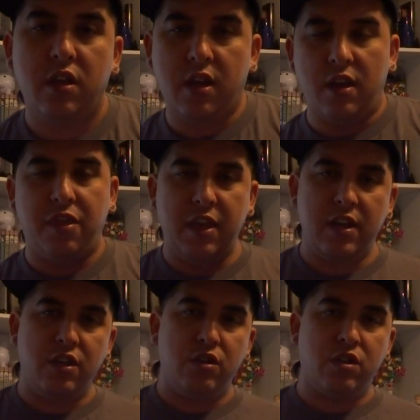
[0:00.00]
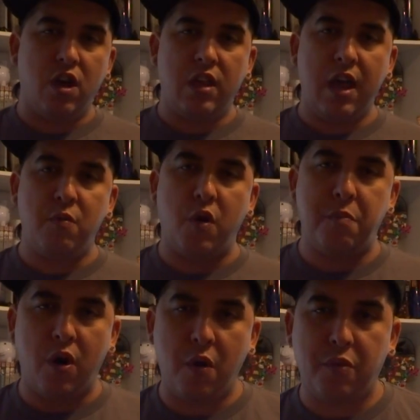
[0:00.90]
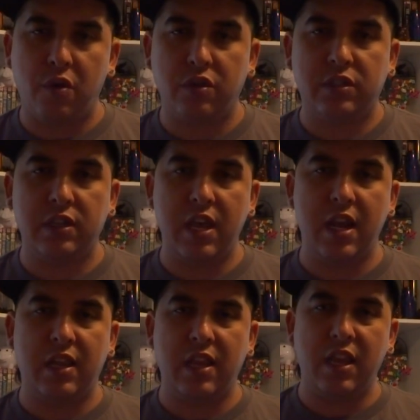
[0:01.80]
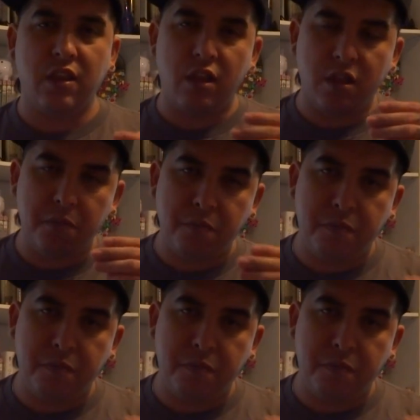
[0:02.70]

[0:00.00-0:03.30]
in Athena, you saw a lot more purples and